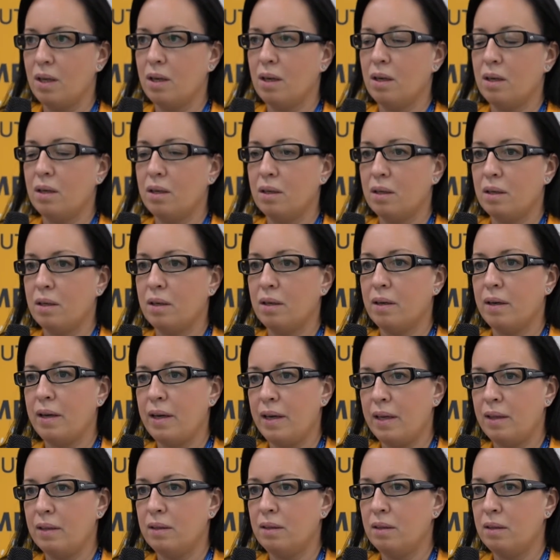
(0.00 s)

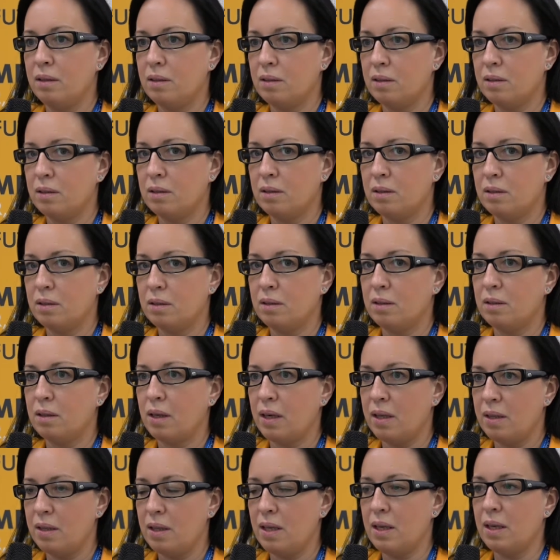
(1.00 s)
And
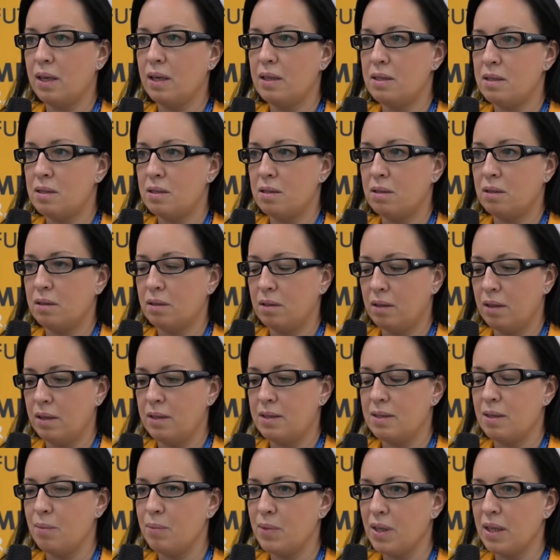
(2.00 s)
I think it's
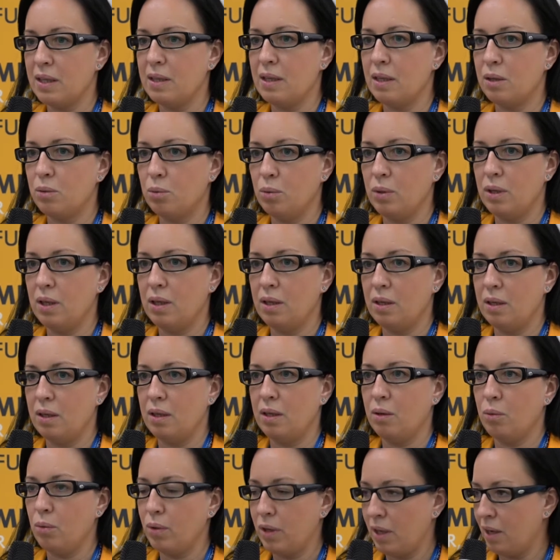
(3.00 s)
something that
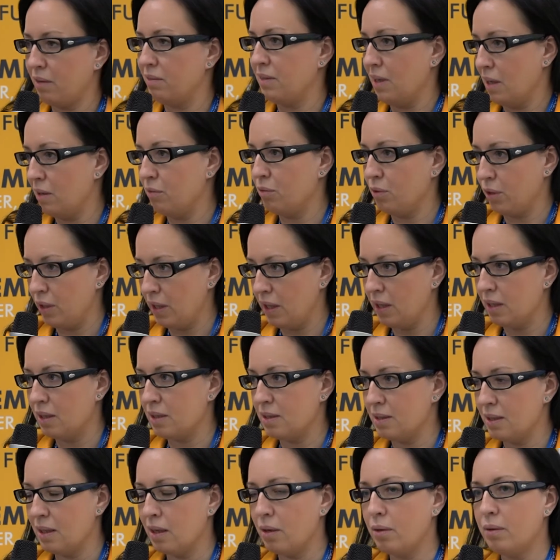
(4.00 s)
we have done for
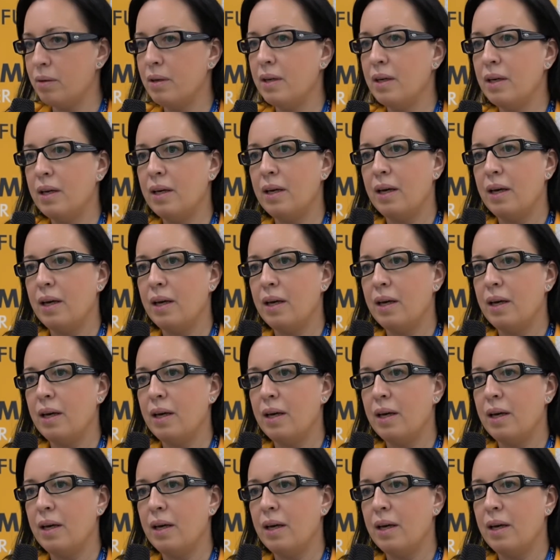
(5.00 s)
years now,